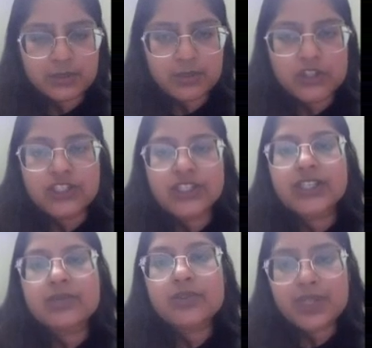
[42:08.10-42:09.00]
the project
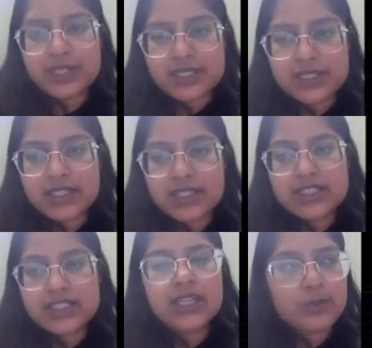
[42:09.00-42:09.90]
team to
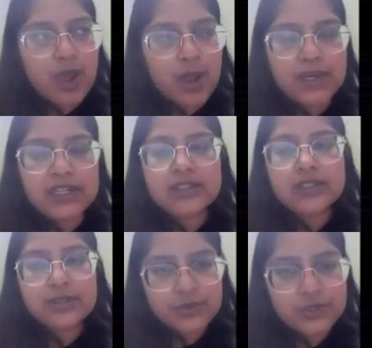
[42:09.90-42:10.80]
integrate the
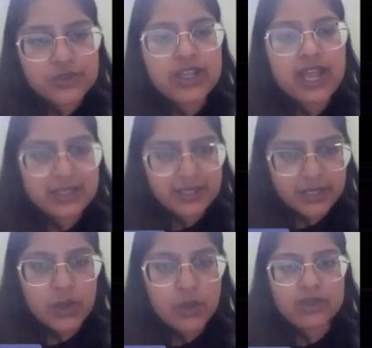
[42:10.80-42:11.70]
environmental, social,
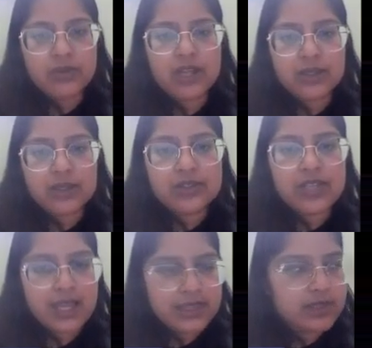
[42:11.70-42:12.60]
and economic
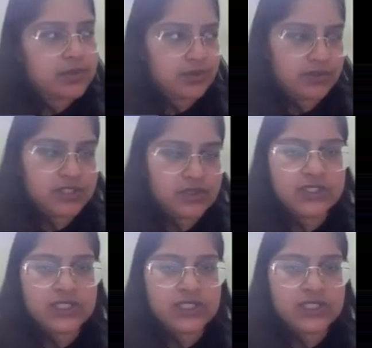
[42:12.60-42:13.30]
values and the preference of